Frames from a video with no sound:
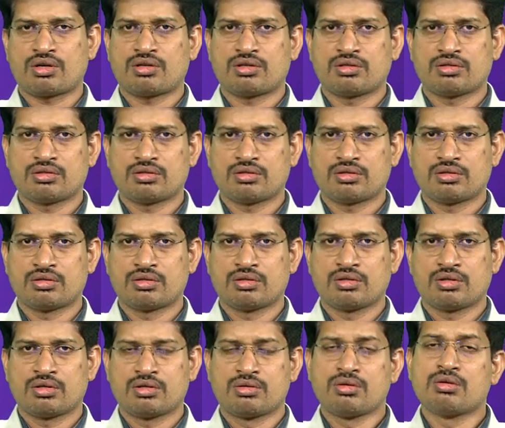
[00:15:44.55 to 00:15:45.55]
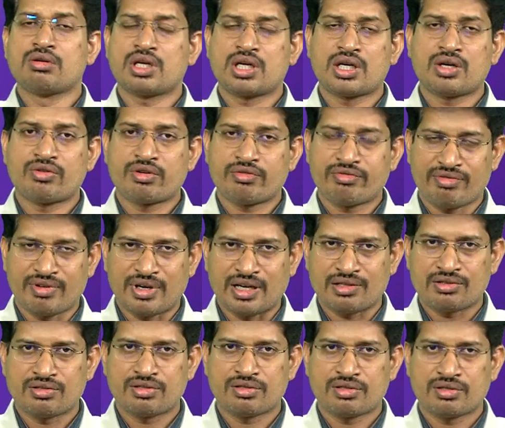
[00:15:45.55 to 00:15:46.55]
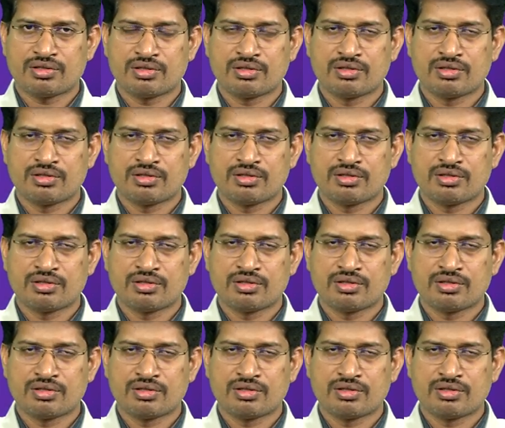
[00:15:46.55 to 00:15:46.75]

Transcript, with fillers: uh, to recover fast,